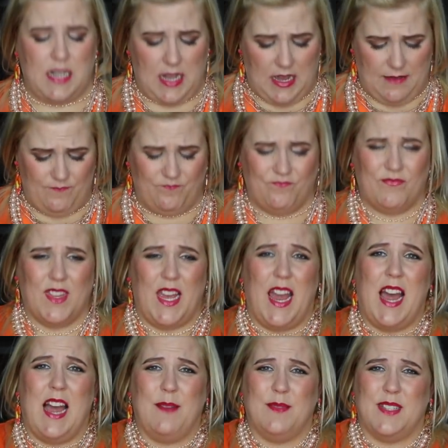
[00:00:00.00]

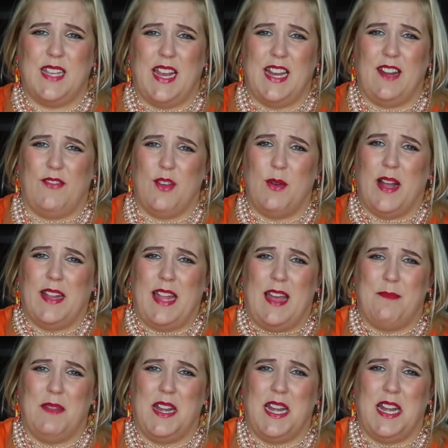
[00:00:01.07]
I'm saying, if you got
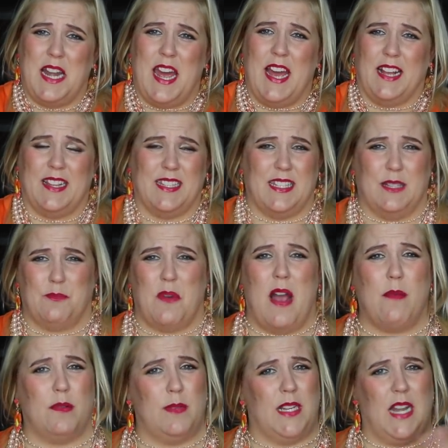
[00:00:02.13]
that meaty neck, this is
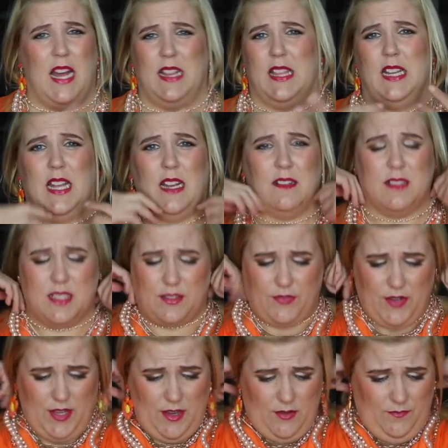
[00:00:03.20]
probably not the necklace
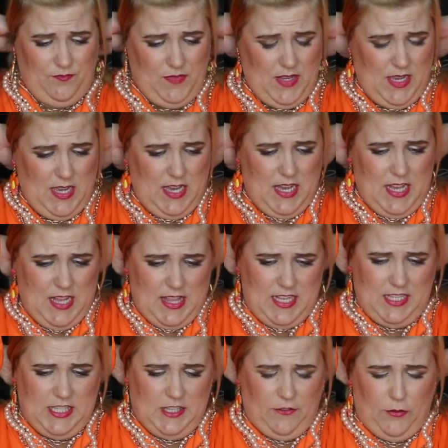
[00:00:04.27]
for you.
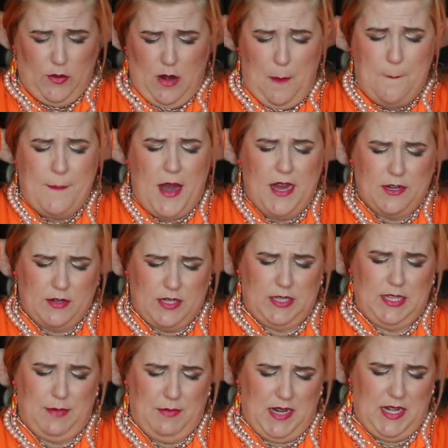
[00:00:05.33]
This is for a
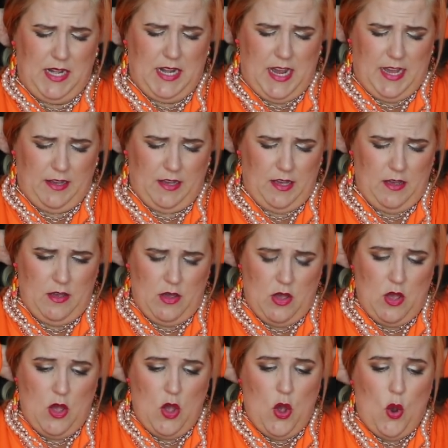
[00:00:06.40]
moderately meaty neck
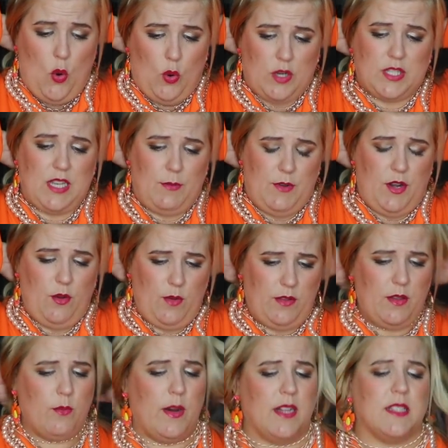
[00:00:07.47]
or someone who
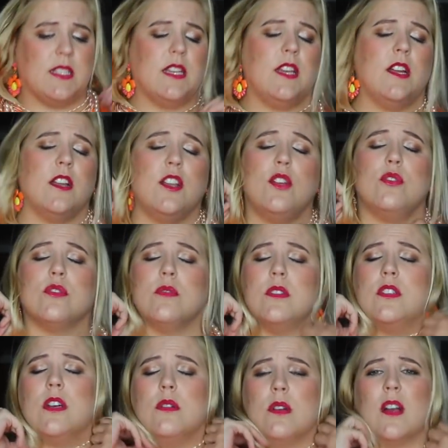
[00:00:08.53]
really wants an unusual
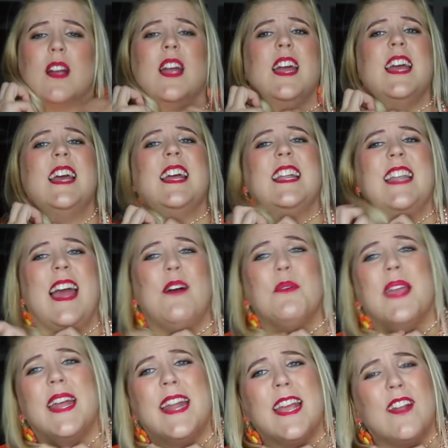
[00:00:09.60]
choker. Now
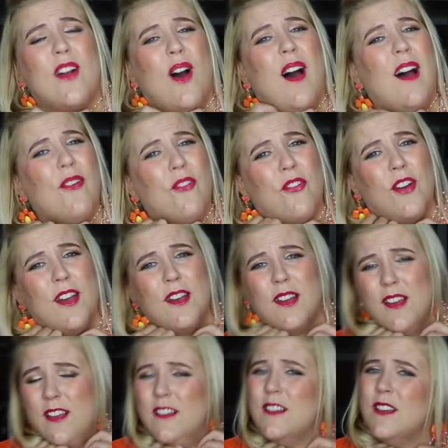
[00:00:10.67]
getting it off
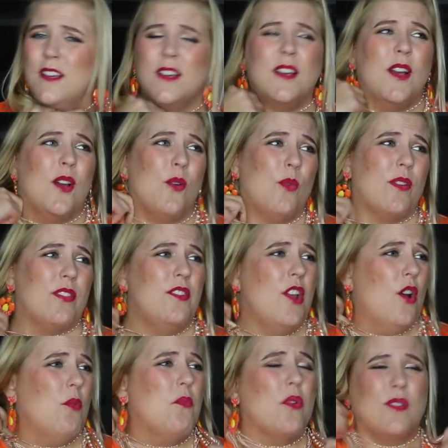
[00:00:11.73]
with
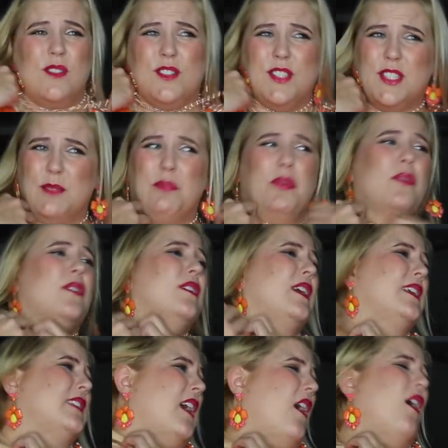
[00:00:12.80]
no moral support
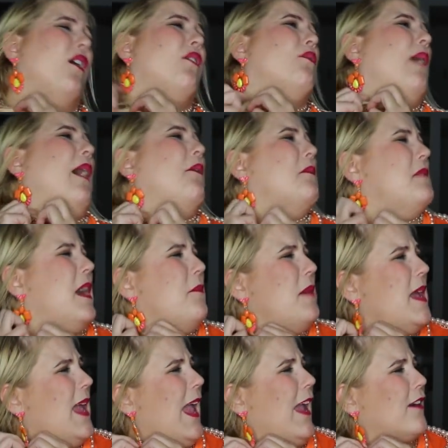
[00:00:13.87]
is, oh wow, now
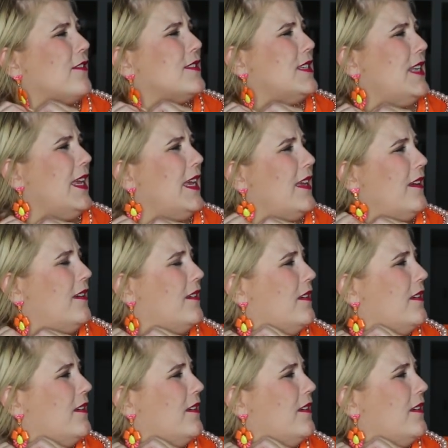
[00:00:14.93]
my hair's in it.